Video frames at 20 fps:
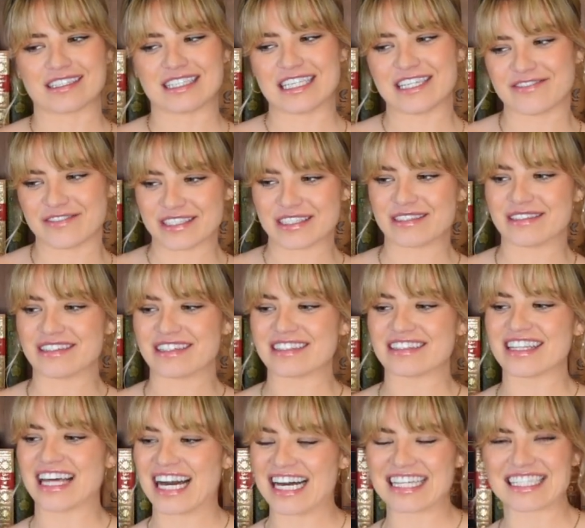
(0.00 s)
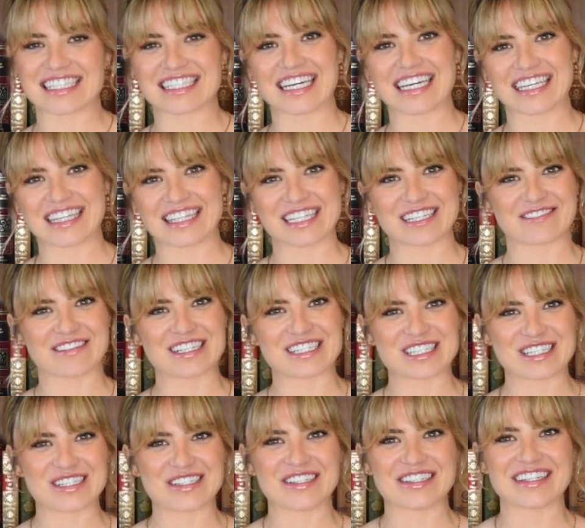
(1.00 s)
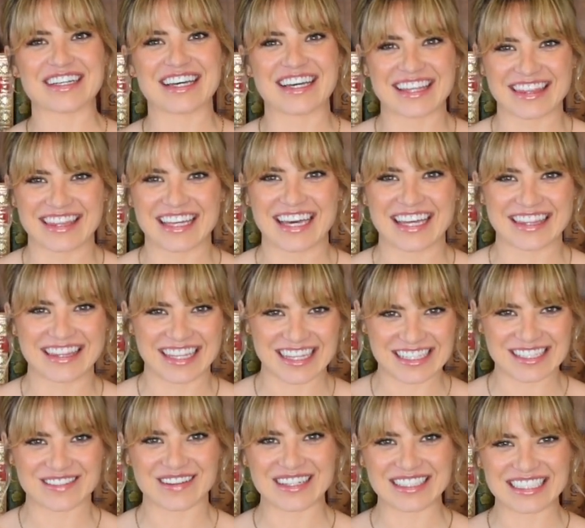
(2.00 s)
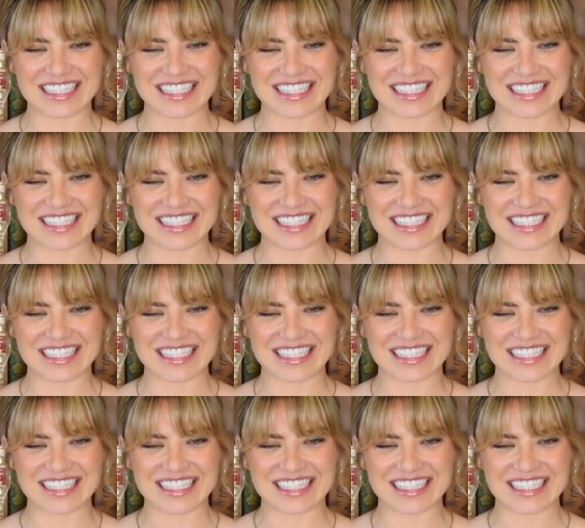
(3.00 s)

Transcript: even less like the original than this one